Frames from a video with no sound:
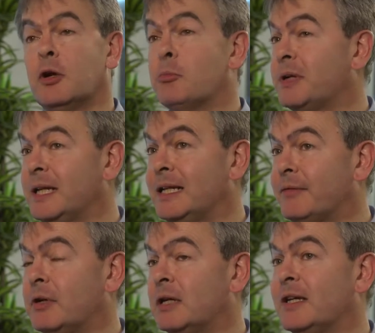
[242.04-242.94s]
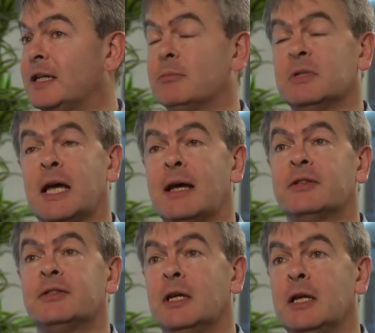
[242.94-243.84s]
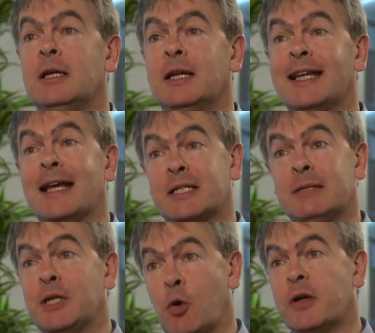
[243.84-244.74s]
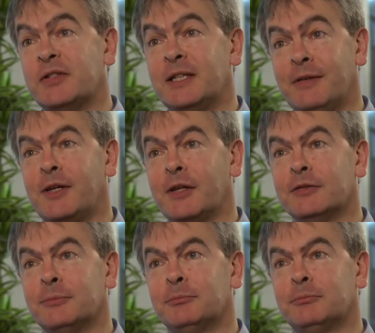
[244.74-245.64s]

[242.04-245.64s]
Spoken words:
completely free of income tax can actually be quite significant.